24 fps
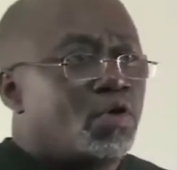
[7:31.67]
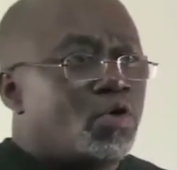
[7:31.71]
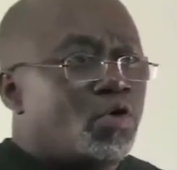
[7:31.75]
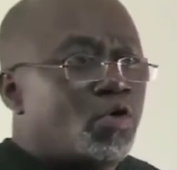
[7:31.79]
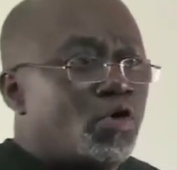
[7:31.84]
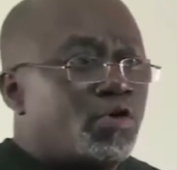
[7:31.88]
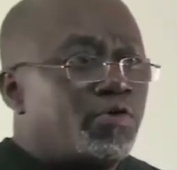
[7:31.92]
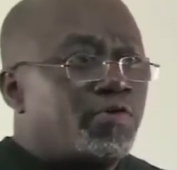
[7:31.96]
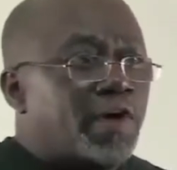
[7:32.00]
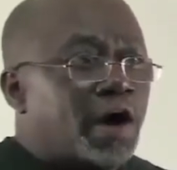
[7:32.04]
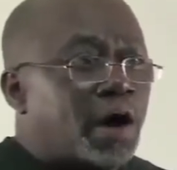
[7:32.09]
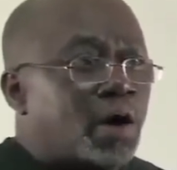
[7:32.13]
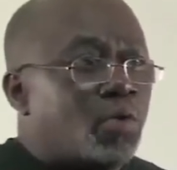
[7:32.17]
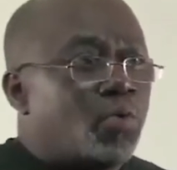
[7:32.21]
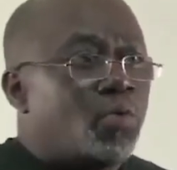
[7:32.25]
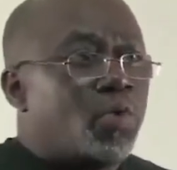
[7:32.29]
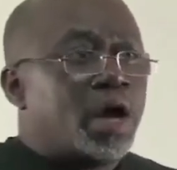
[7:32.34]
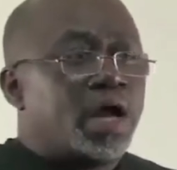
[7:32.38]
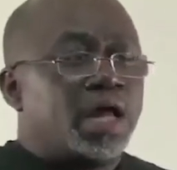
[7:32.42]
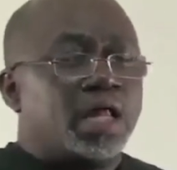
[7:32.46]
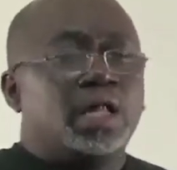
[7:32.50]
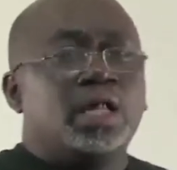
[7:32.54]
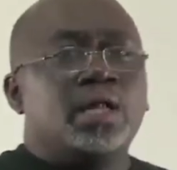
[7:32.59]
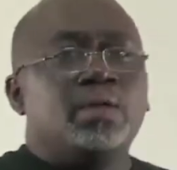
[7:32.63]

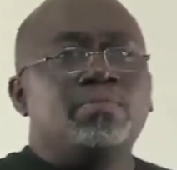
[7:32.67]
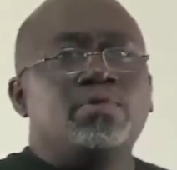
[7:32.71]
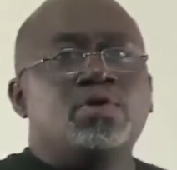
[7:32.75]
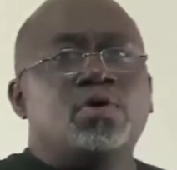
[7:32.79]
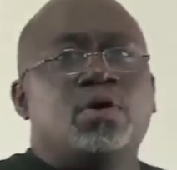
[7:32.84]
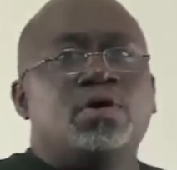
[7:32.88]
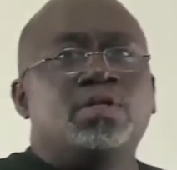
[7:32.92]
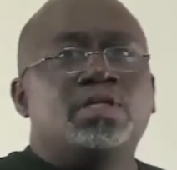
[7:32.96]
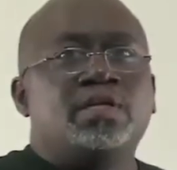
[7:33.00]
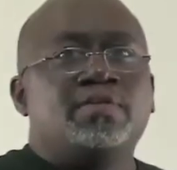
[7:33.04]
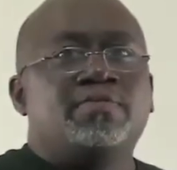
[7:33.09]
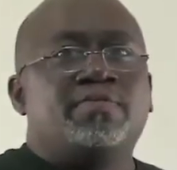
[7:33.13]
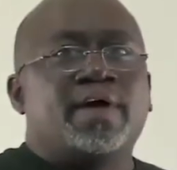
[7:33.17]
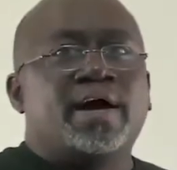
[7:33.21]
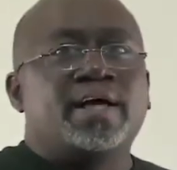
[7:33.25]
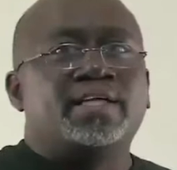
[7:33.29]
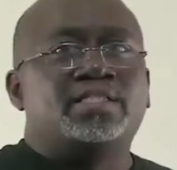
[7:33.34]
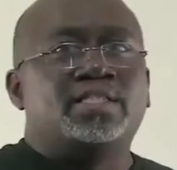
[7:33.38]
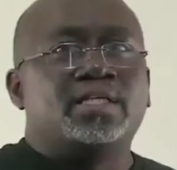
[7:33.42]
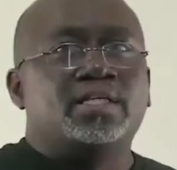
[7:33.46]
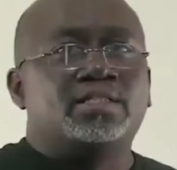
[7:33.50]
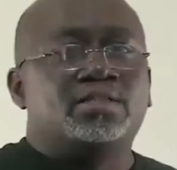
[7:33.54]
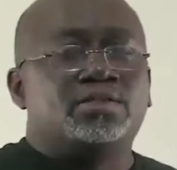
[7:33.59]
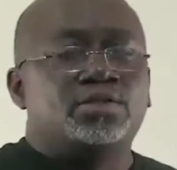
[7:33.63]
overwhelm your
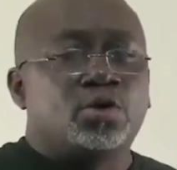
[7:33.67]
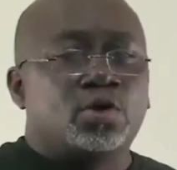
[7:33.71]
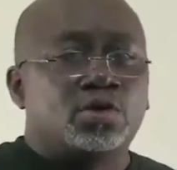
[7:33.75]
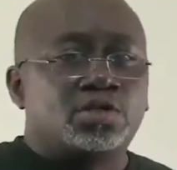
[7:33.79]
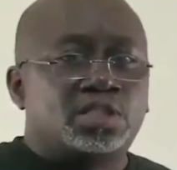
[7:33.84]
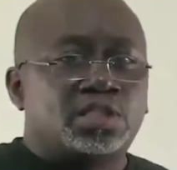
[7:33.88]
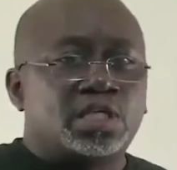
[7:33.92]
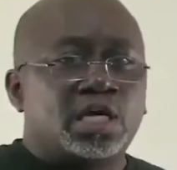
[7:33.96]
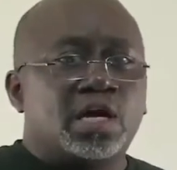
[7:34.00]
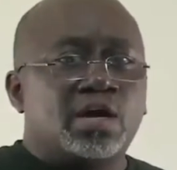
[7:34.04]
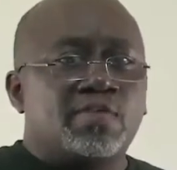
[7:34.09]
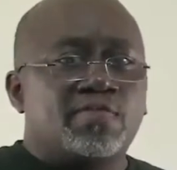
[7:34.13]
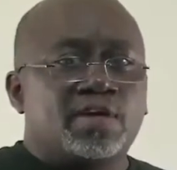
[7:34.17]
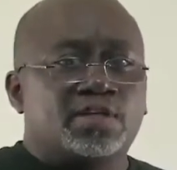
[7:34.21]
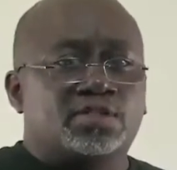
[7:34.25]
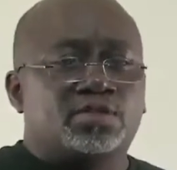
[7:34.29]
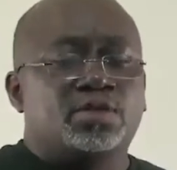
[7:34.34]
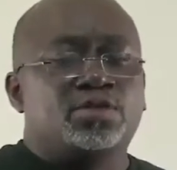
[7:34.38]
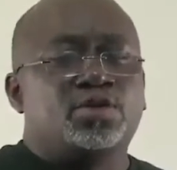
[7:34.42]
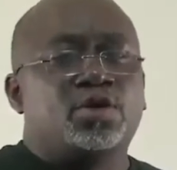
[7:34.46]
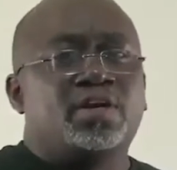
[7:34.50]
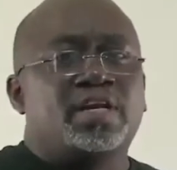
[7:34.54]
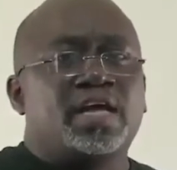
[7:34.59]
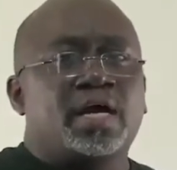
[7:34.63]
devices, your servers
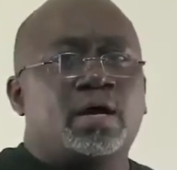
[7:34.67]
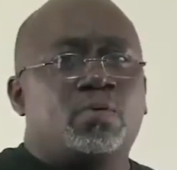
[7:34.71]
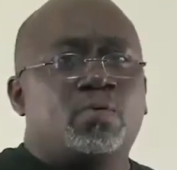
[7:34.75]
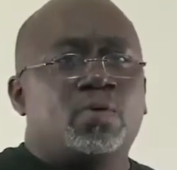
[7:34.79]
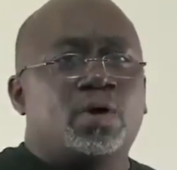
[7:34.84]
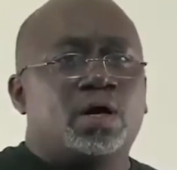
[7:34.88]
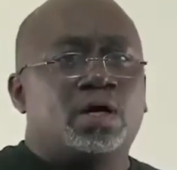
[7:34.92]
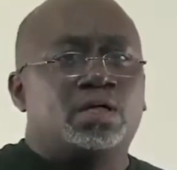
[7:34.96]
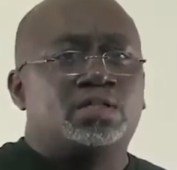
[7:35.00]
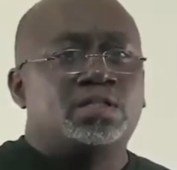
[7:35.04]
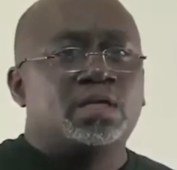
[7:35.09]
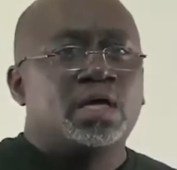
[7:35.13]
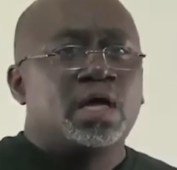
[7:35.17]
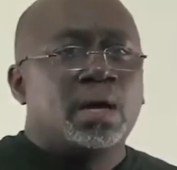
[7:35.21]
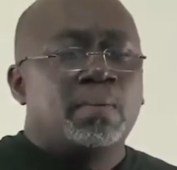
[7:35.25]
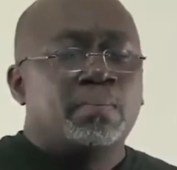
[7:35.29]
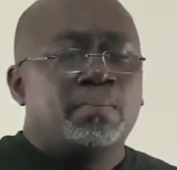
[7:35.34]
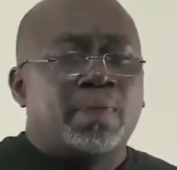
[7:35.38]
on your networks,